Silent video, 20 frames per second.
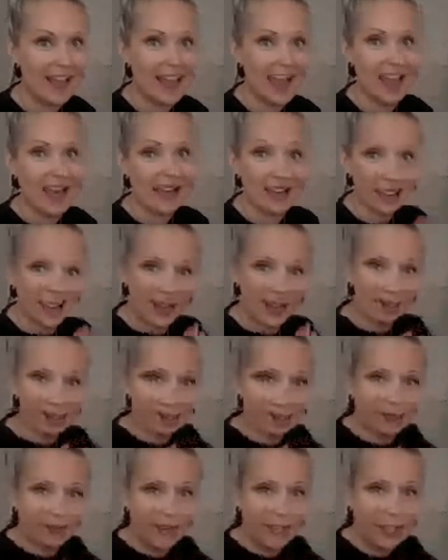and I
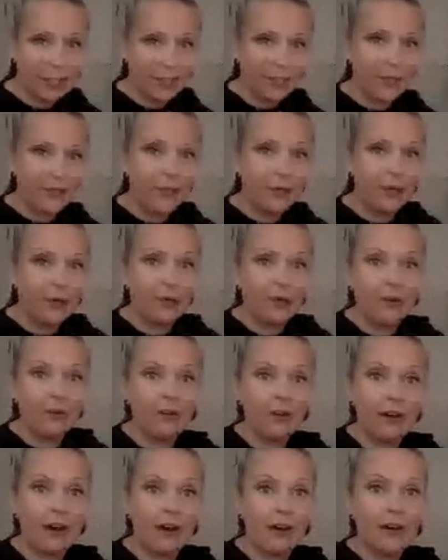will feature
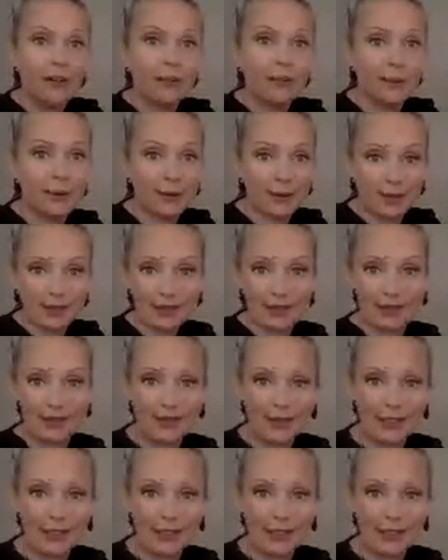your artworks